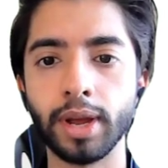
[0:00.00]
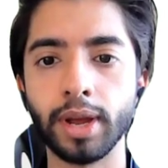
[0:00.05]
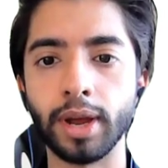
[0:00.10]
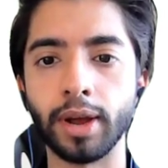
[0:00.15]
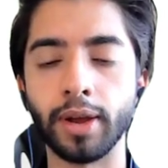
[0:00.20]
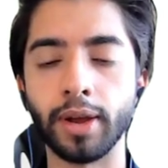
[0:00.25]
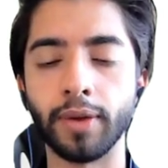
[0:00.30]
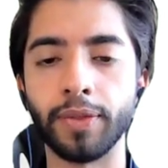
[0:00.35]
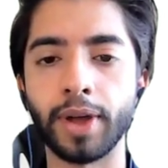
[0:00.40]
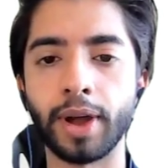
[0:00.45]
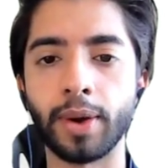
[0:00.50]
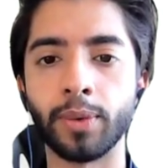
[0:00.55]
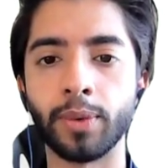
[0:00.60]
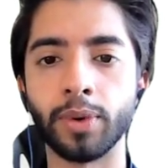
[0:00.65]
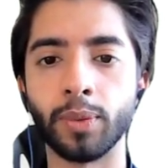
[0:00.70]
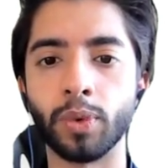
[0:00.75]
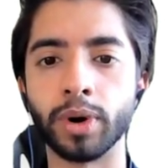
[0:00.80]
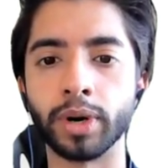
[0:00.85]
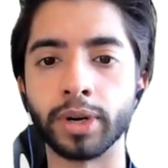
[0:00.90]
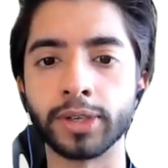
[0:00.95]
that
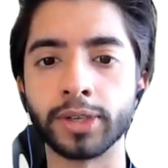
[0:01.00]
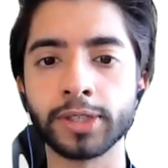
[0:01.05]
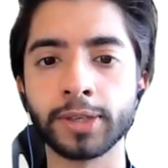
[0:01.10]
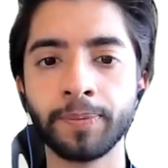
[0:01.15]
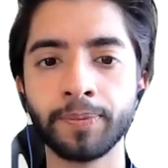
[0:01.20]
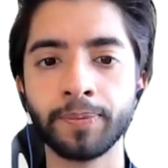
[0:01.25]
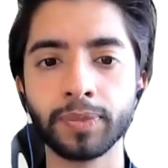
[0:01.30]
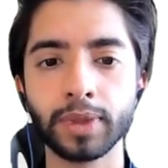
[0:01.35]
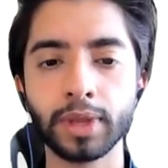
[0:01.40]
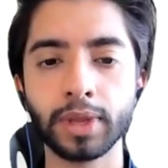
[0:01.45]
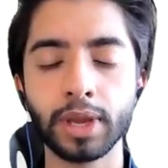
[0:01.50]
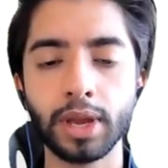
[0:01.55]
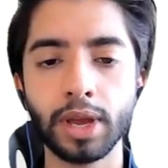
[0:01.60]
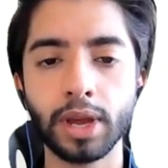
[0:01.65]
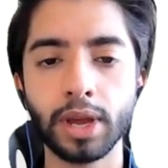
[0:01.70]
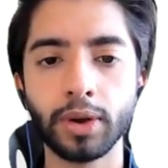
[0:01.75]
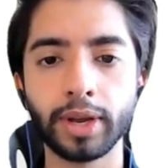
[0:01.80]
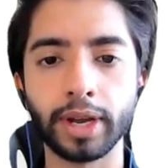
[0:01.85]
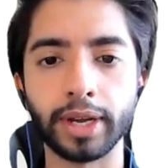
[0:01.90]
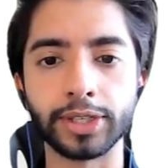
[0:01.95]
one works.
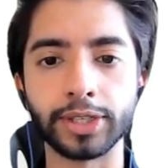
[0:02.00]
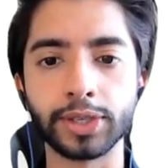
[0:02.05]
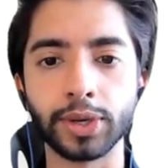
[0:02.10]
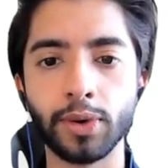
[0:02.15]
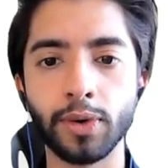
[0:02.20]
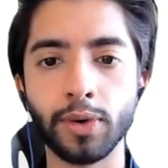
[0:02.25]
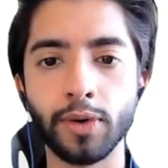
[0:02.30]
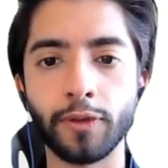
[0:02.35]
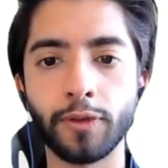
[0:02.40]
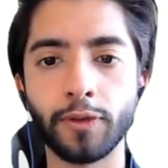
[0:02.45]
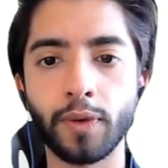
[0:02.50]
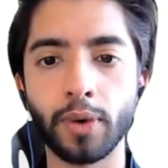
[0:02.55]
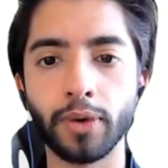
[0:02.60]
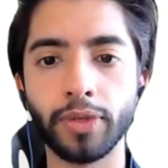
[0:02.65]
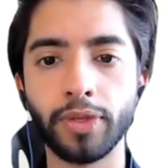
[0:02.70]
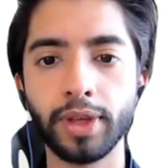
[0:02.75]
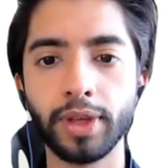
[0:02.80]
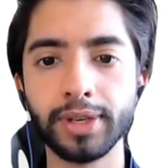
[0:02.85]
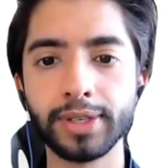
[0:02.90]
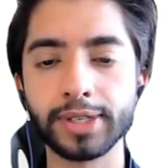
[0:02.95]
Okay, so for
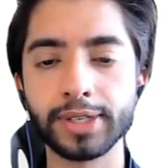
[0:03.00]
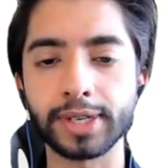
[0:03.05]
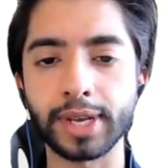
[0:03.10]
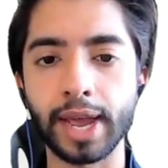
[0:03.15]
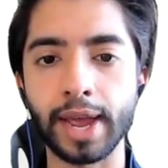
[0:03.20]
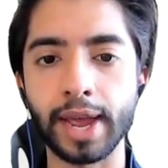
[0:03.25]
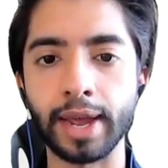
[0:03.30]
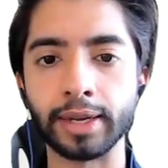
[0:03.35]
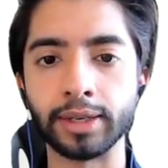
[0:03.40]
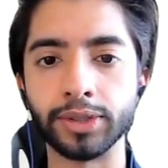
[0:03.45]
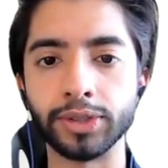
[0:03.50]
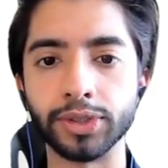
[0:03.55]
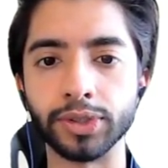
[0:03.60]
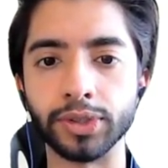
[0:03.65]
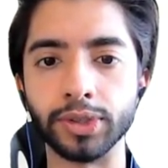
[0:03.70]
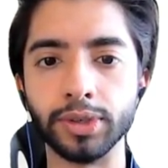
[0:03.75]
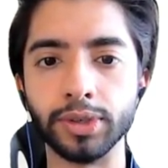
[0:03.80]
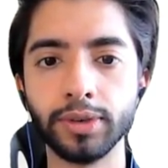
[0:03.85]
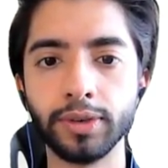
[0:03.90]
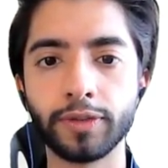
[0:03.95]
this
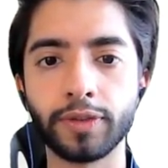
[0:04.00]
engine,